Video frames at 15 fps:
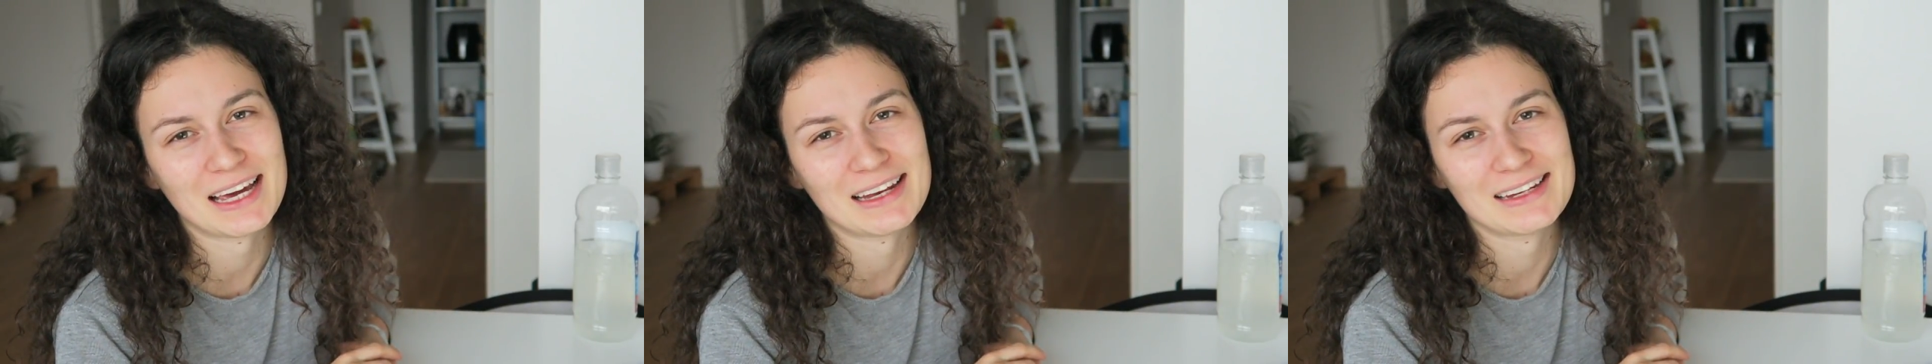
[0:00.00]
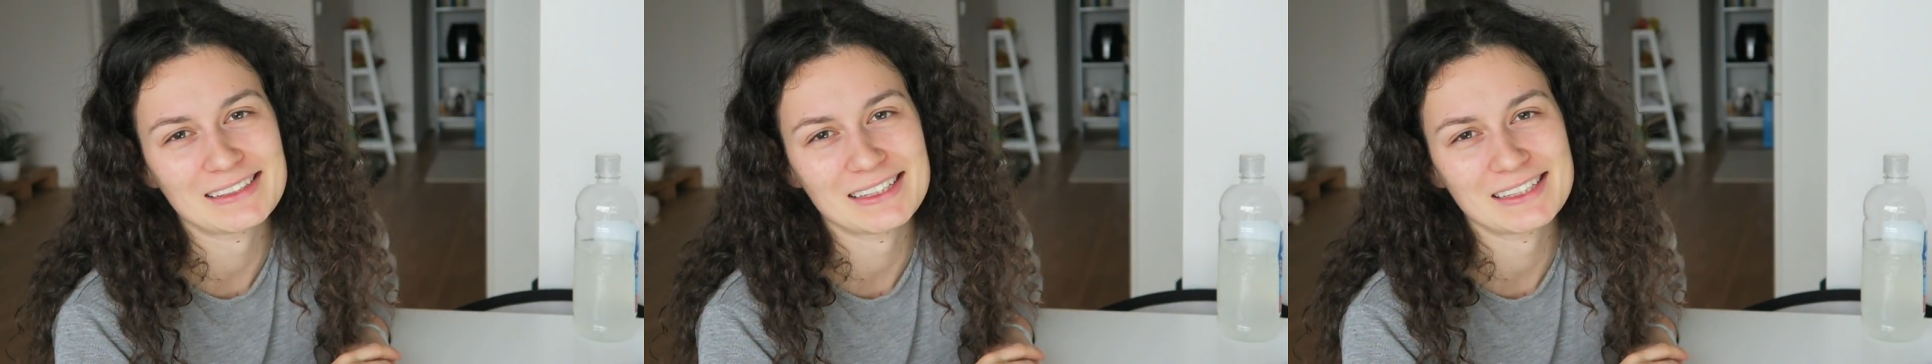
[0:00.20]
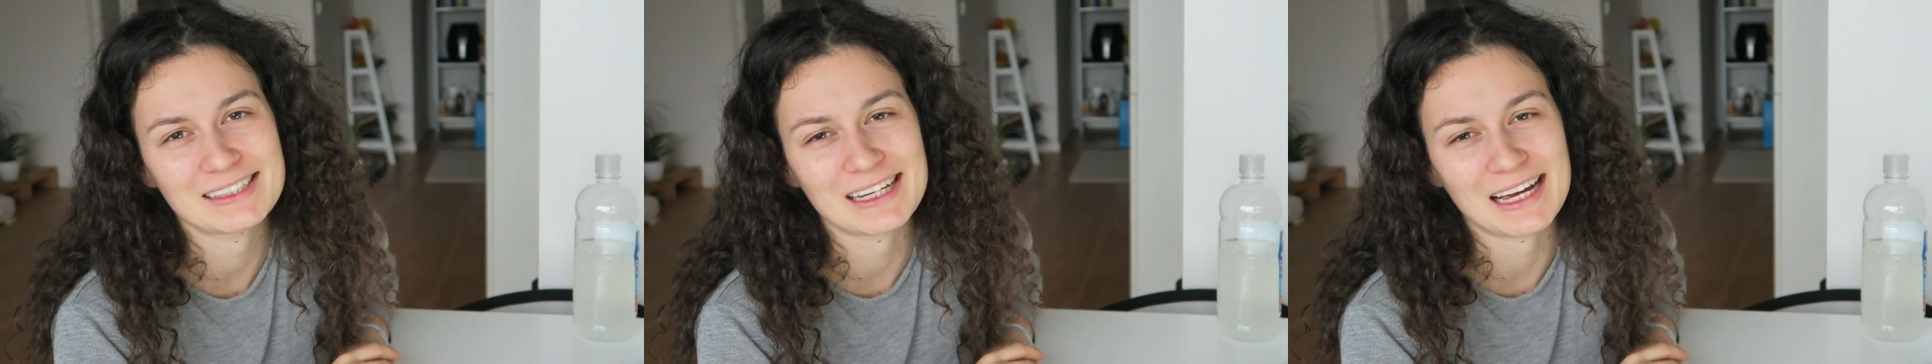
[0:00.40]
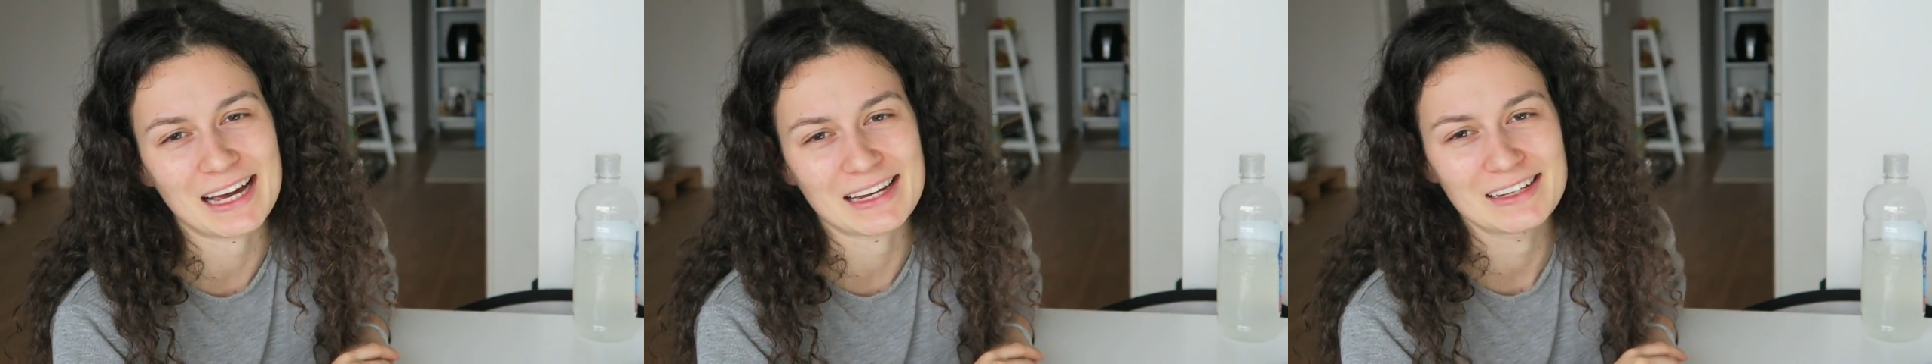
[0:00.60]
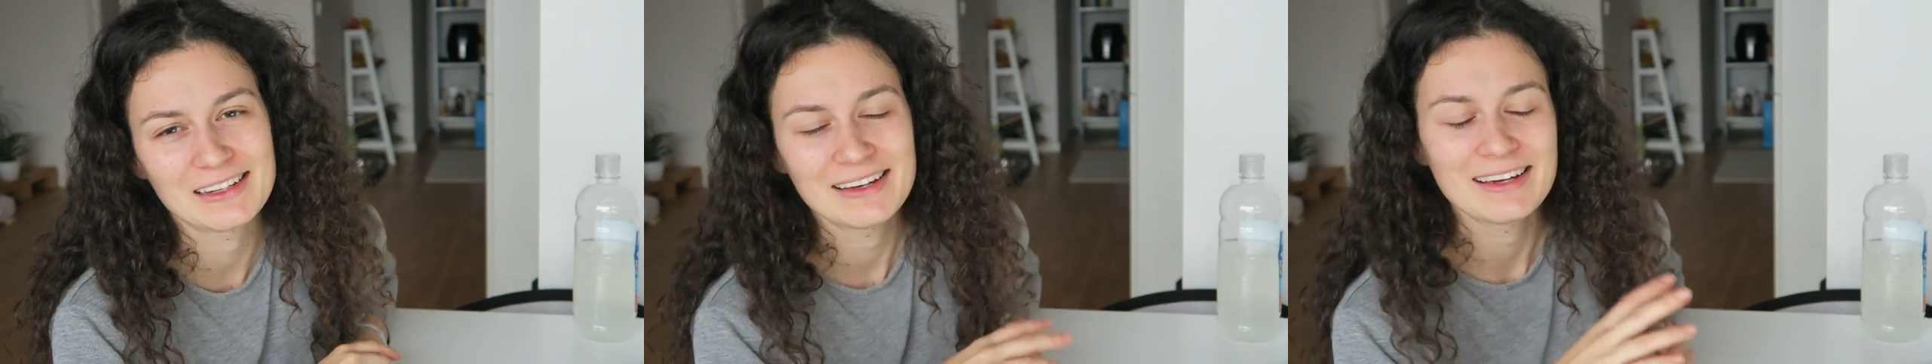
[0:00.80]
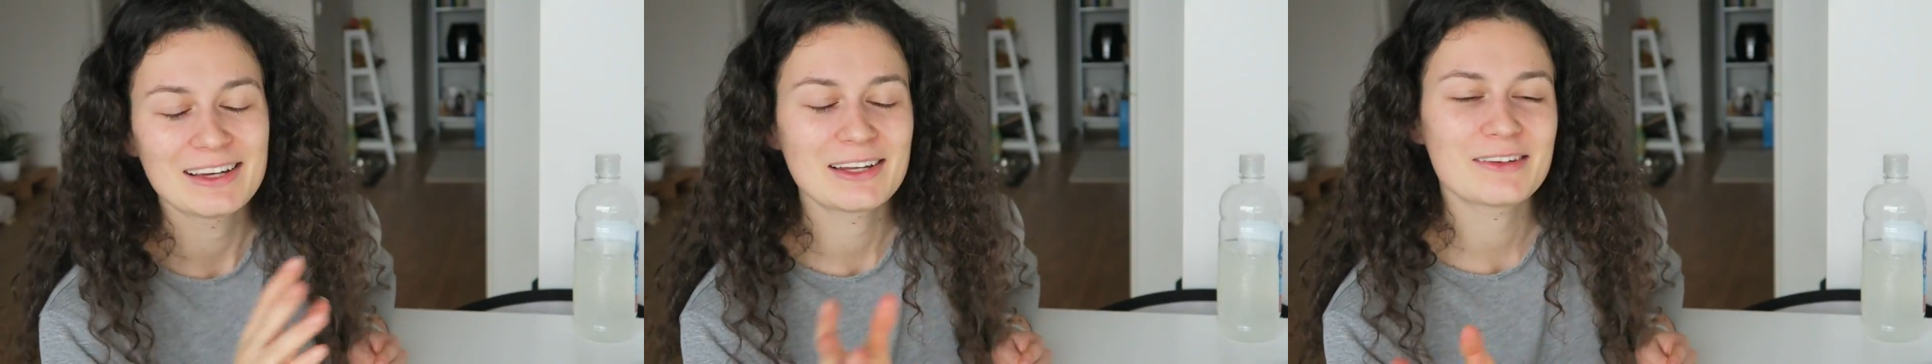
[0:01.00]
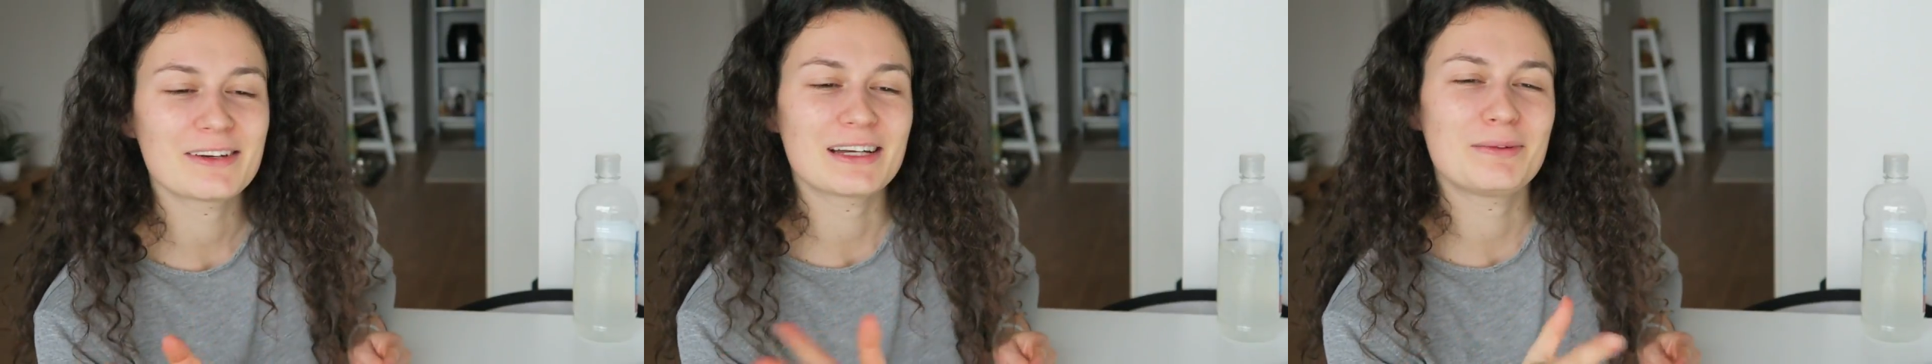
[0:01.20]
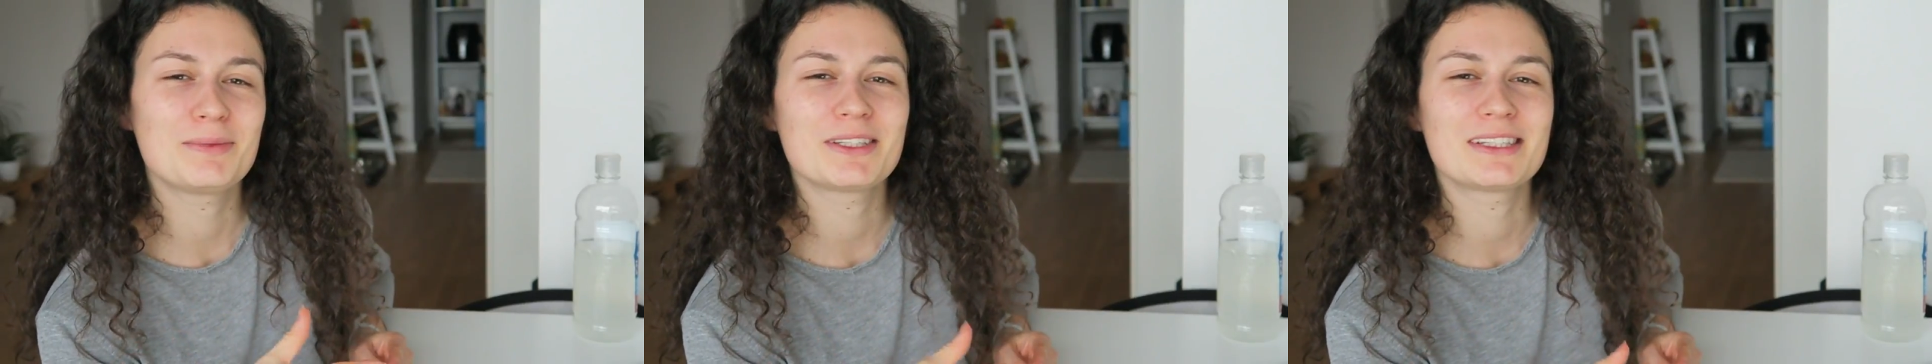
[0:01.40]
And as I said,
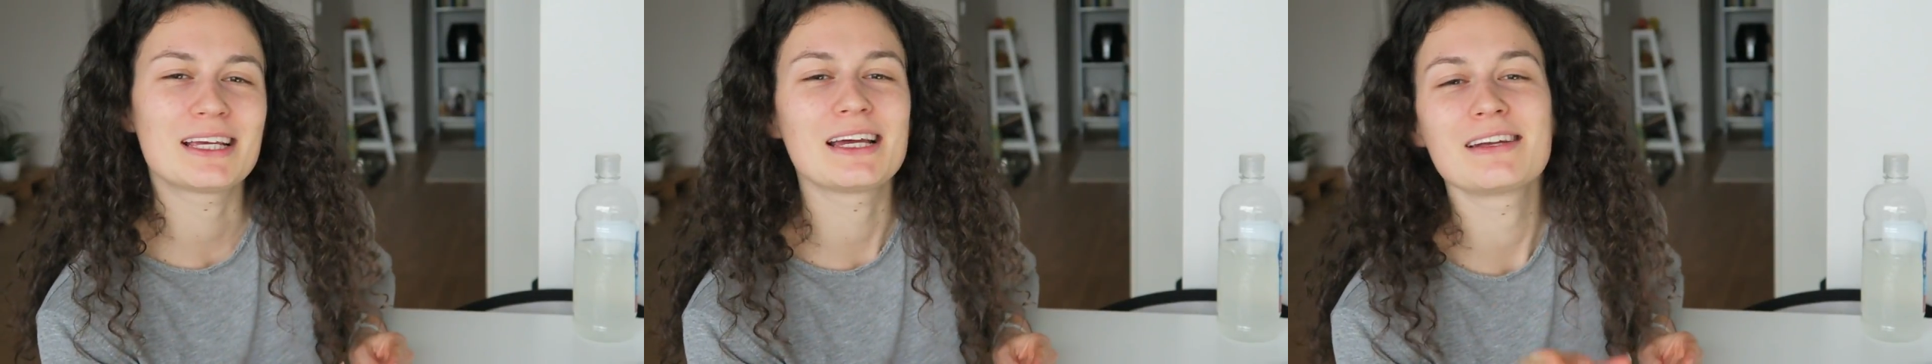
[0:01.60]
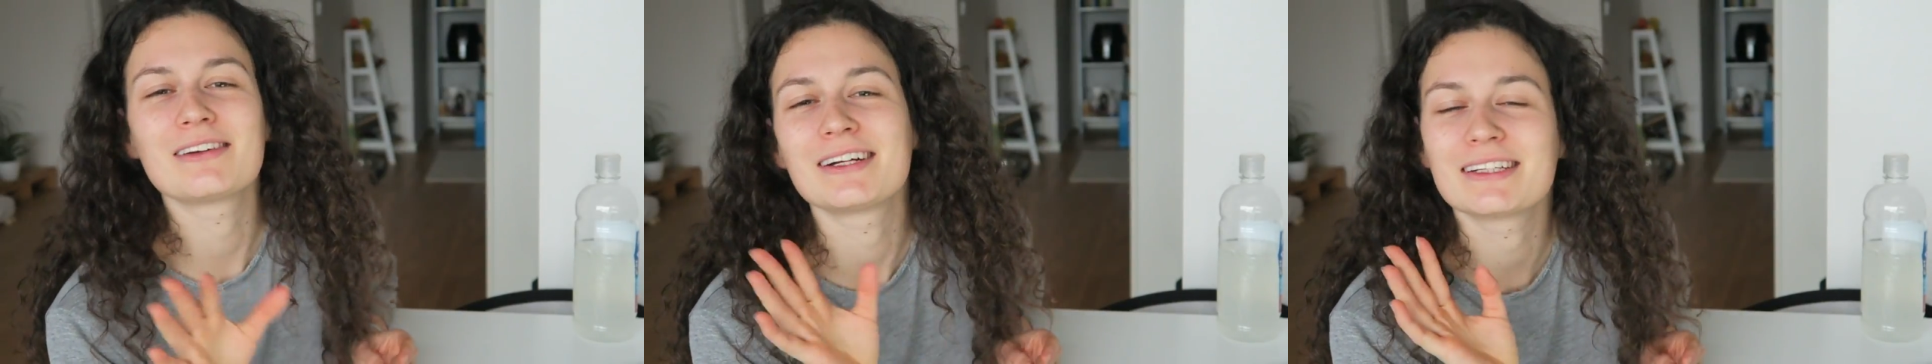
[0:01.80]
20%